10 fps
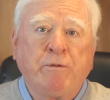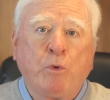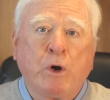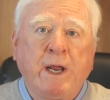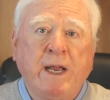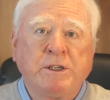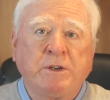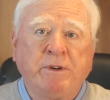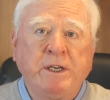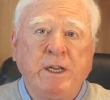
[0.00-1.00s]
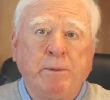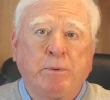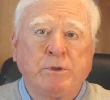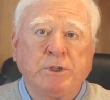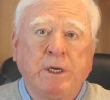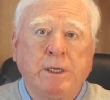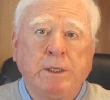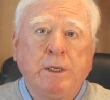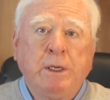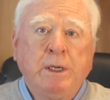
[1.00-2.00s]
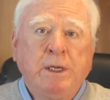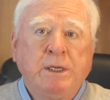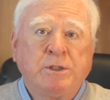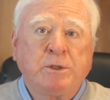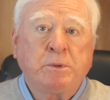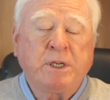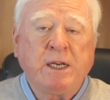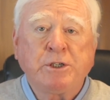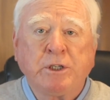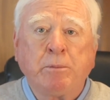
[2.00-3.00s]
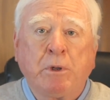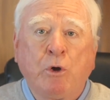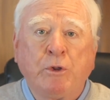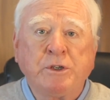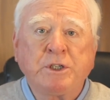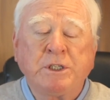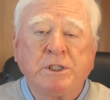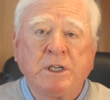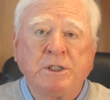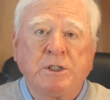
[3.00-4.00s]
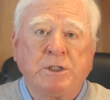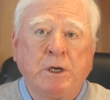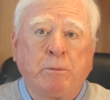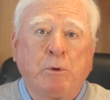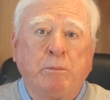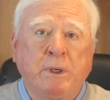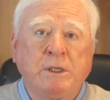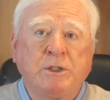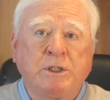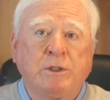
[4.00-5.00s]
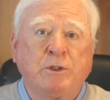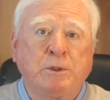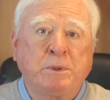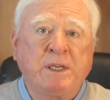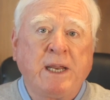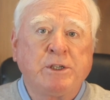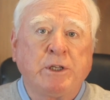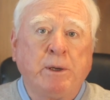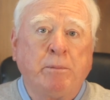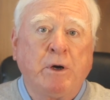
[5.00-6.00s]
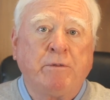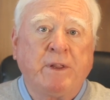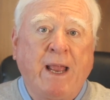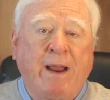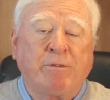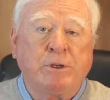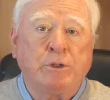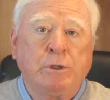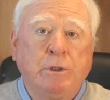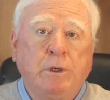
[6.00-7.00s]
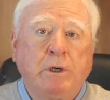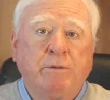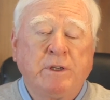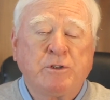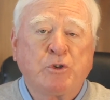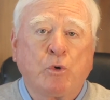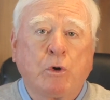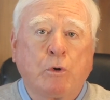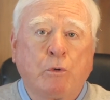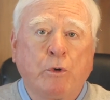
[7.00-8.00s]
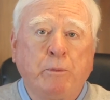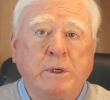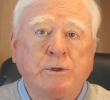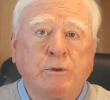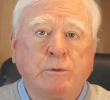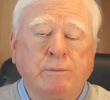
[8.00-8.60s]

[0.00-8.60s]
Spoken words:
forecast of 18% is substantially below this consensus number, but is still substantially above the average of the historical growth measures.